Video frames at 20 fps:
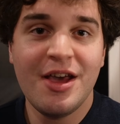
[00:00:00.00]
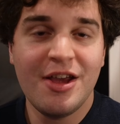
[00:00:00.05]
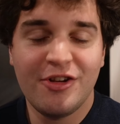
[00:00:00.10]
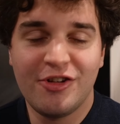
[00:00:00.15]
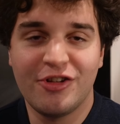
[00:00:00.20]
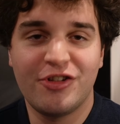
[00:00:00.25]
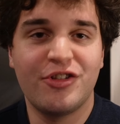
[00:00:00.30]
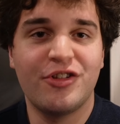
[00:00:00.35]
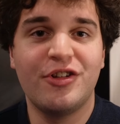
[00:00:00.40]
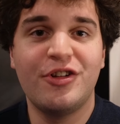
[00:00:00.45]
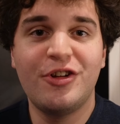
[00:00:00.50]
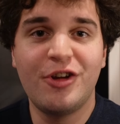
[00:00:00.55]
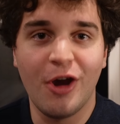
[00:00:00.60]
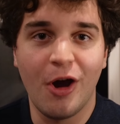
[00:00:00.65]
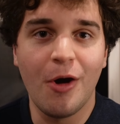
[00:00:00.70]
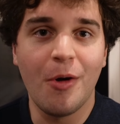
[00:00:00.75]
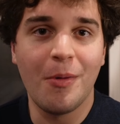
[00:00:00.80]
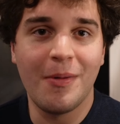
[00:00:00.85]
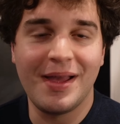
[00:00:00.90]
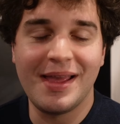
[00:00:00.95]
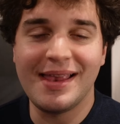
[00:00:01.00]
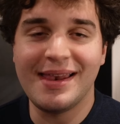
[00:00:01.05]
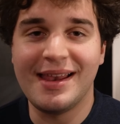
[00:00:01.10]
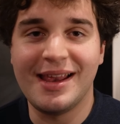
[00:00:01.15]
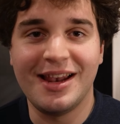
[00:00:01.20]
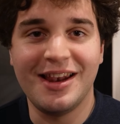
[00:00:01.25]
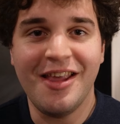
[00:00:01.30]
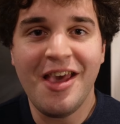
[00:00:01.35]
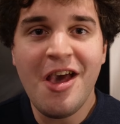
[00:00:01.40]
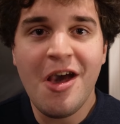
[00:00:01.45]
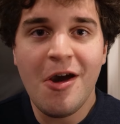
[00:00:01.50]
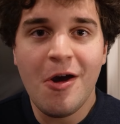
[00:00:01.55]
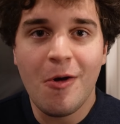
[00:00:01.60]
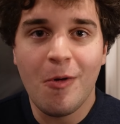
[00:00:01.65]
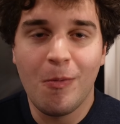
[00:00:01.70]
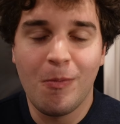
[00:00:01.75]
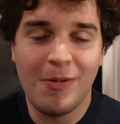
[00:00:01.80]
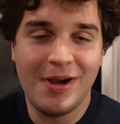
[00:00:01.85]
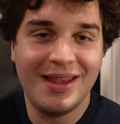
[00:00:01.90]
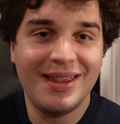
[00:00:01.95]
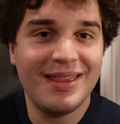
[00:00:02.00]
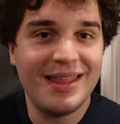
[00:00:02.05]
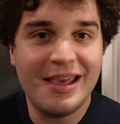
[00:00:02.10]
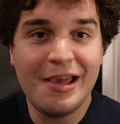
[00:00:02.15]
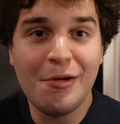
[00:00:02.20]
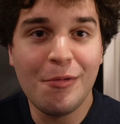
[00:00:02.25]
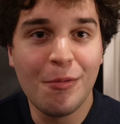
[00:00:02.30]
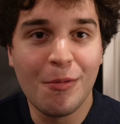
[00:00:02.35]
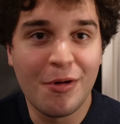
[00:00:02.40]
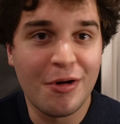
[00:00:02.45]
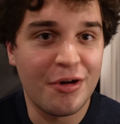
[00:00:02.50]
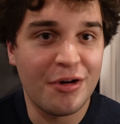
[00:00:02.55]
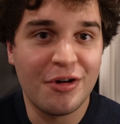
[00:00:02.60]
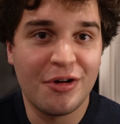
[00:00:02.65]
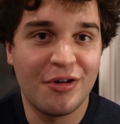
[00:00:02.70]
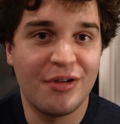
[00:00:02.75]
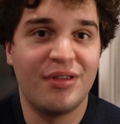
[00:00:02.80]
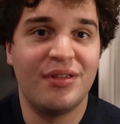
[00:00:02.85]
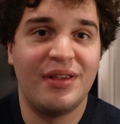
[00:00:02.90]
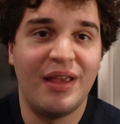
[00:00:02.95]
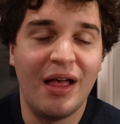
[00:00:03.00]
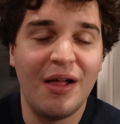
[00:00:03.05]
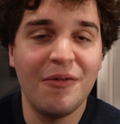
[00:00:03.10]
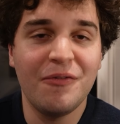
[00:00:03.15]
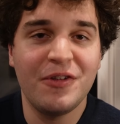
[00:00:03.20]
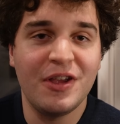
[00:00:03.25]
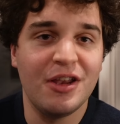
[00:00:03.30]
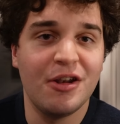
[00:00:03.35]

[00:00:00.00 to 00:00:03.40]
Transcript: just go in and win the award herself.